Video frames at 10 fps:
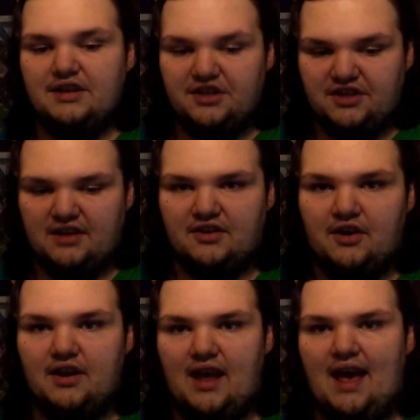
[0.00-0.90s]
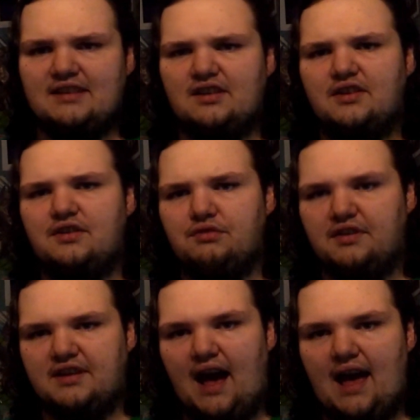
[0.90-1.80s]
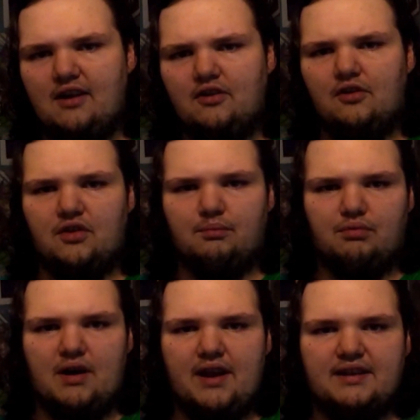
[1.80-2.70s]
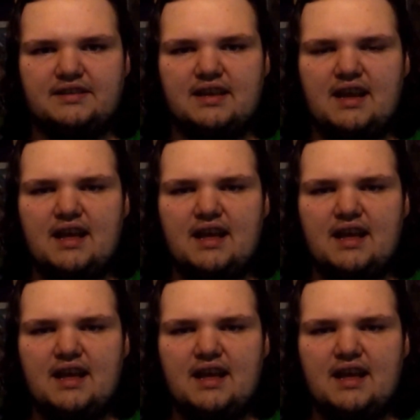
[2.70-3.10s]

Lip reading: She checked the hood and it had something to do with the tire or the brakes.